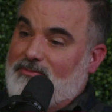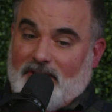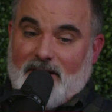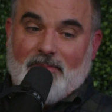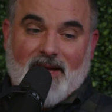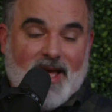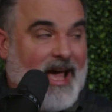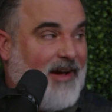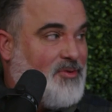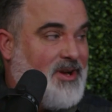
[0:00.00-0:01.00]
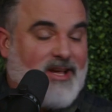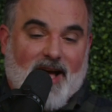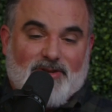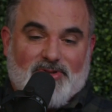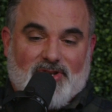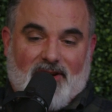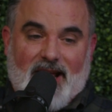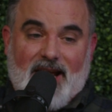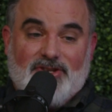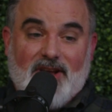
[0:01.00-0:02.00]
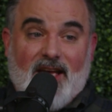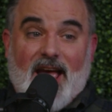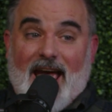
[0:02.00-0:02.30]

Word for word: for him after he got to a certain age. Huh?